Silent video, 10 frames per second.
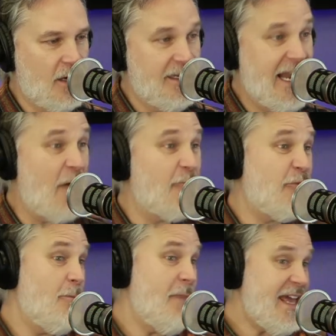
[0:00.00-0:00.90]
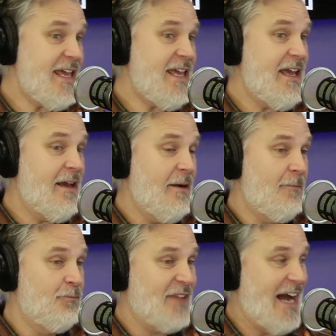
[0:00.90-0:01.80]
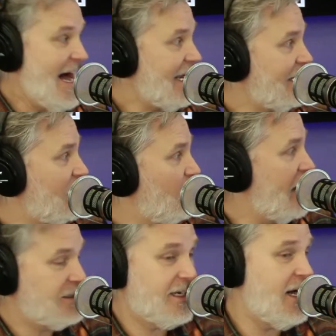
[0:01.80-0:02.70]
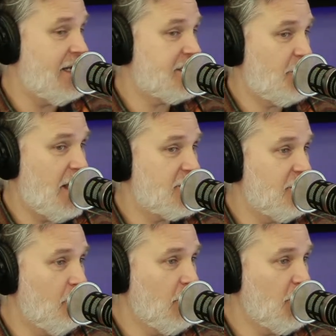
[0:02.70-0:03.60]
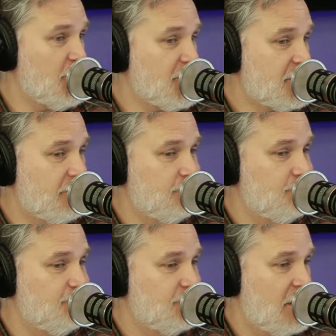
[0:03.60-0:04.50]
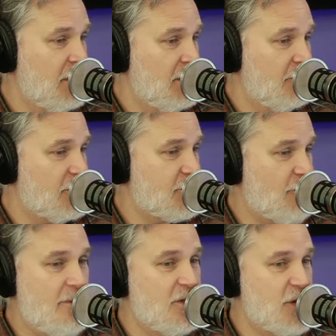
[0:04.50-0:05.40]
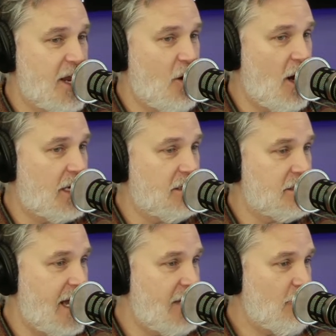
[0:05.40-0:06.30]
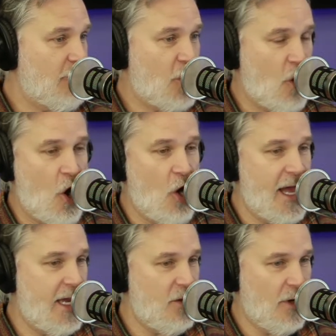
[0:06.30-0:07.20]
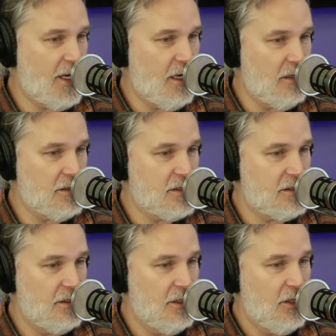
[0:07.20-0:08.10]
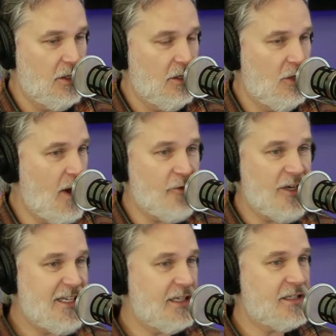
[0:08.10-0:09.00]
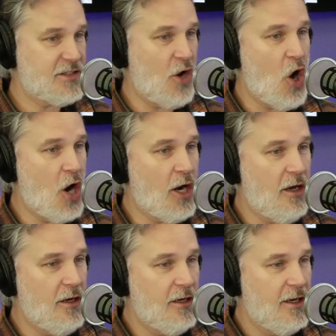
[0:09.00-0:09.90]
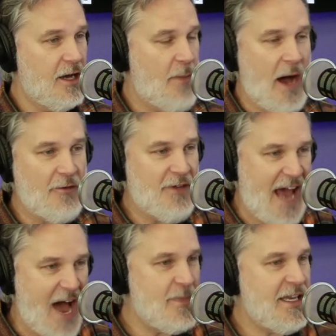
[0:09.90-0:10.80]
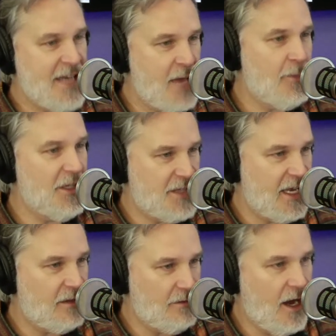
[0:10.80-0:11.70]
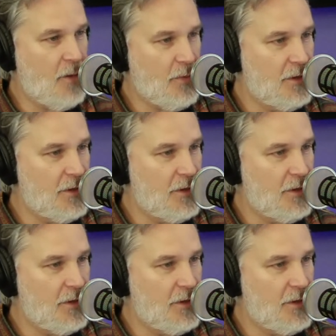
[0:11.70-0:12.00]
Now, for me, I got to go back to Constipation Blues hmm. for Screaming Jay Hawkins. I don't recall anyone else who ever did a song about not being able to take a dump.